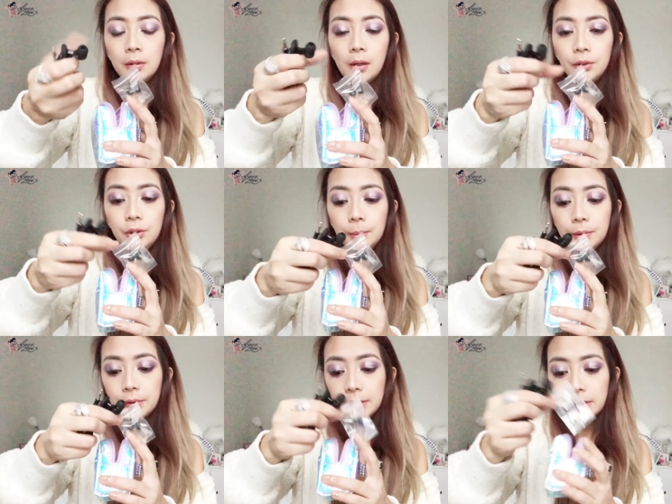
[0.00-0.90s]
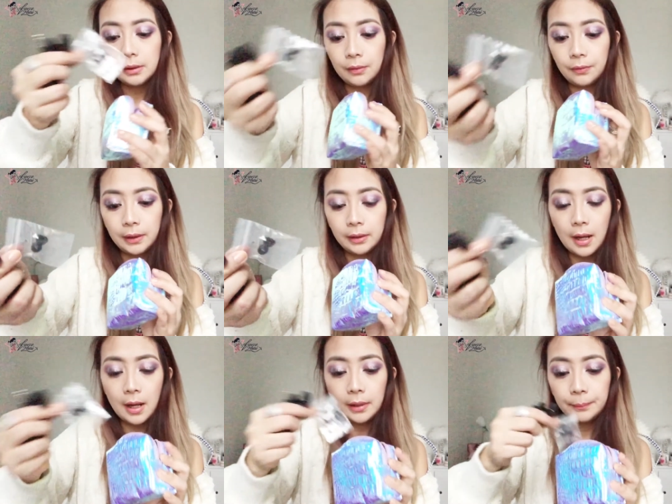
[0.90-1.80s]
audiobooks and stuff like
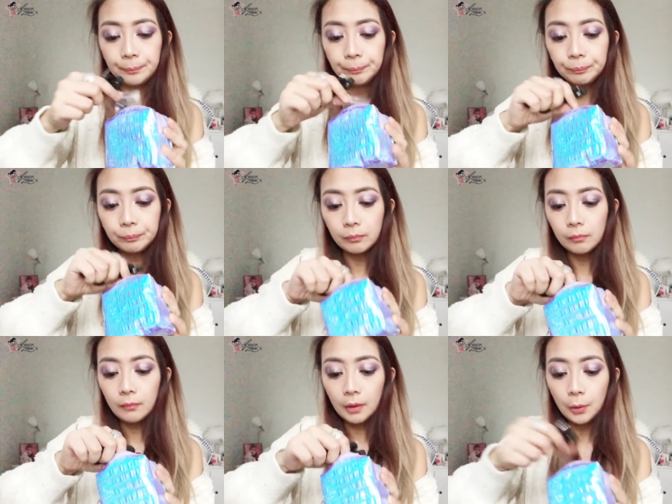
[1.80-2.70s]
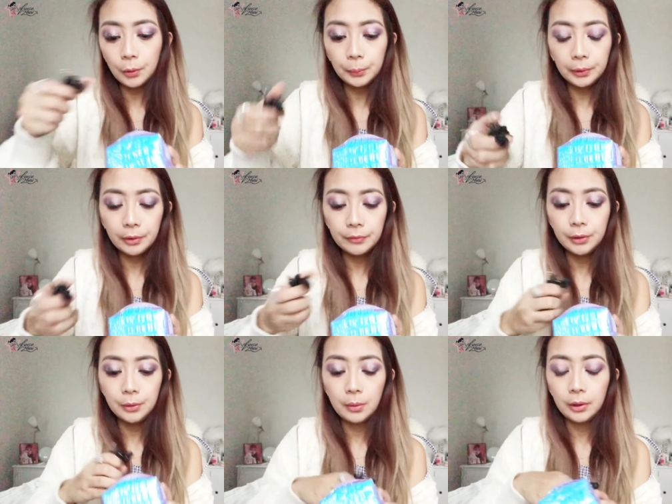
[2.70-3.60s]
that or wherever
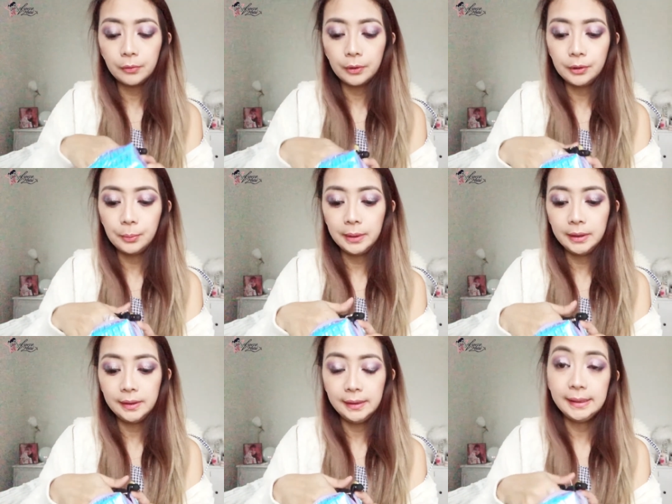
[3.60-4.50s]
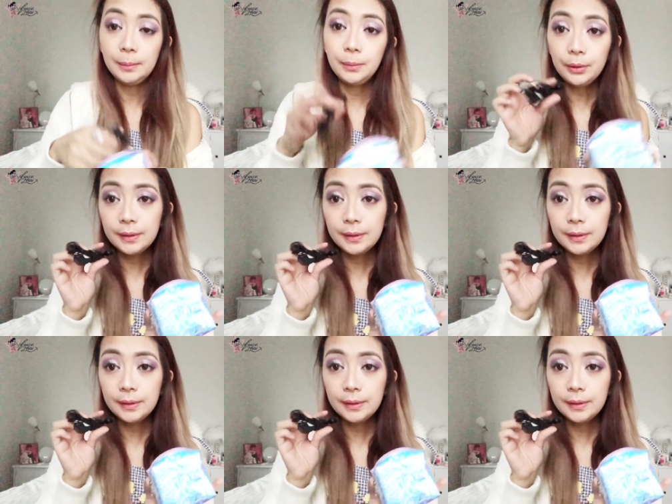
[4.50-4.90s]
you are of course you wanted to listen